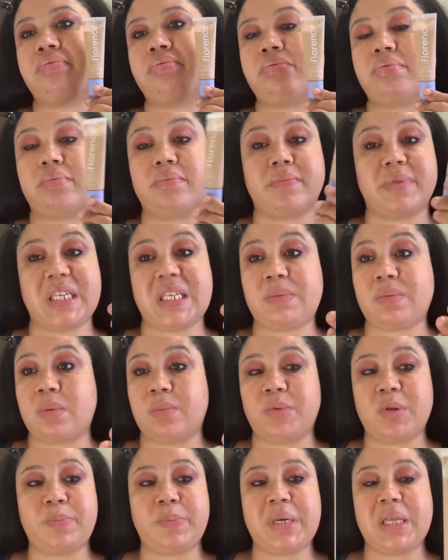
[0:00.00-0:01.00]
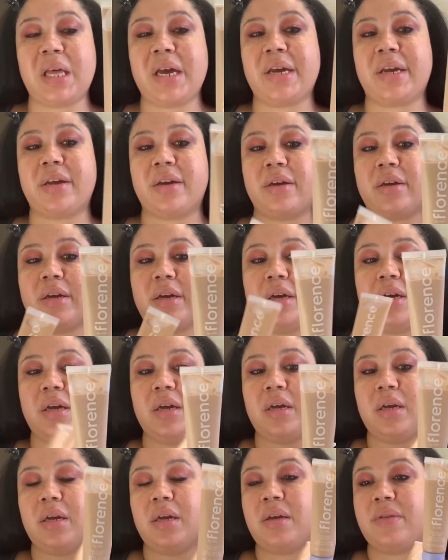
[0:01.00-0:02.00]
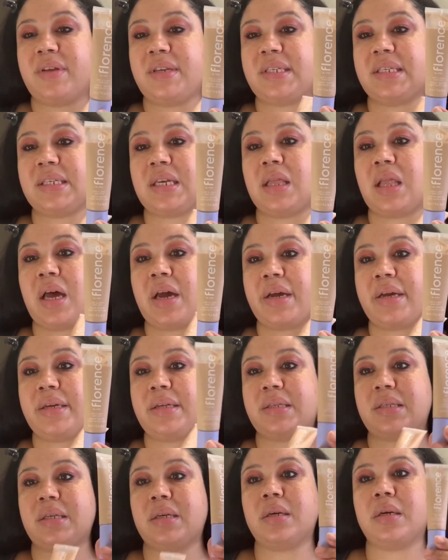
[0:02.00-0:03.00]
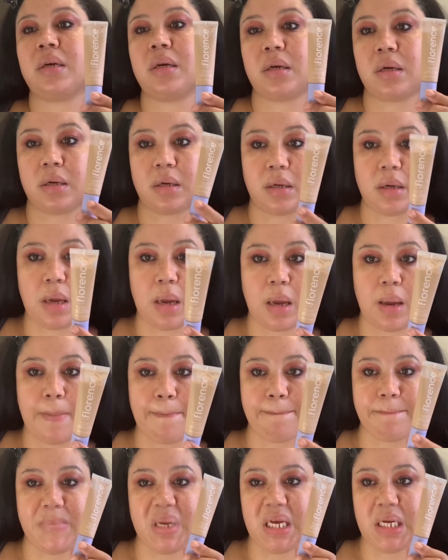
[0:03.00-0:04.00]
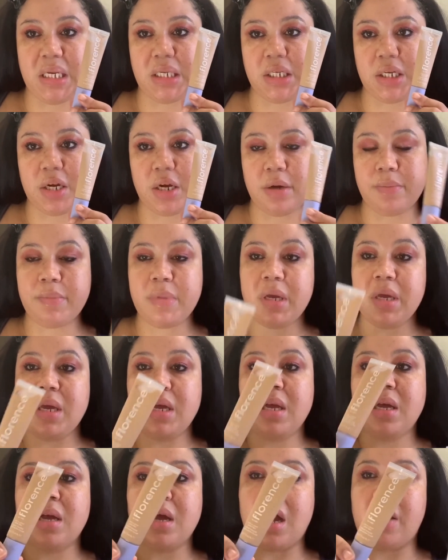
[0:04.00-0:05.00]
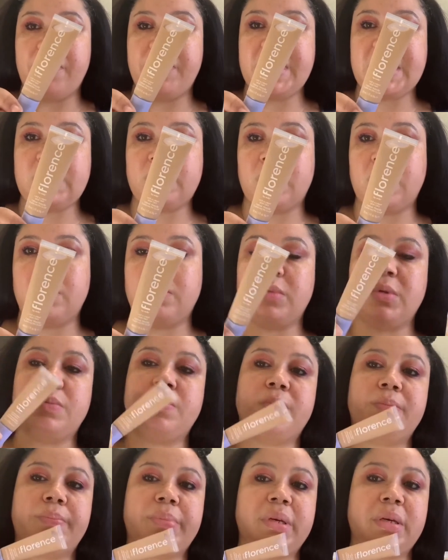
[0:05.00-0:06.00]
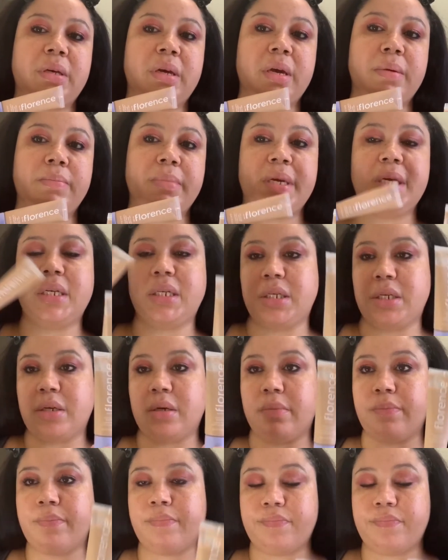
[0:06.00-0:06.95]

this one would be this is a light medium, and this one would be a medium.